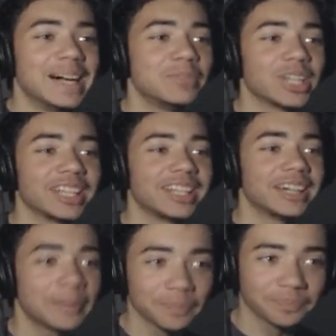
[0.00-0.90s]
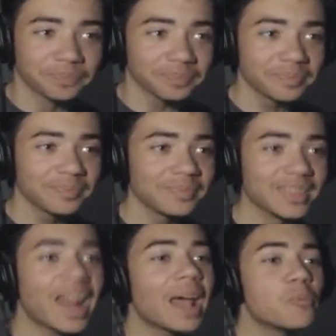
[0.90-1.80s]
I'm Jolina.
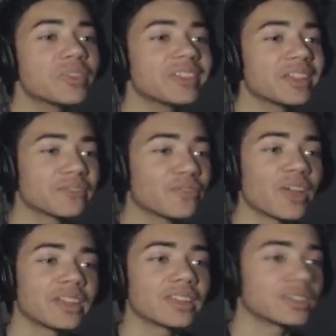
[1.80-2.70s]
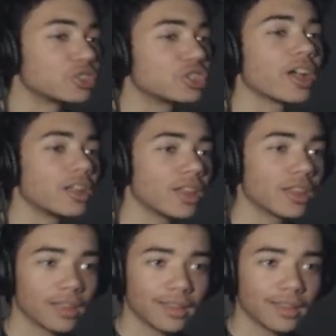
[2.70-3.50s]
I'm with another friend, Jell.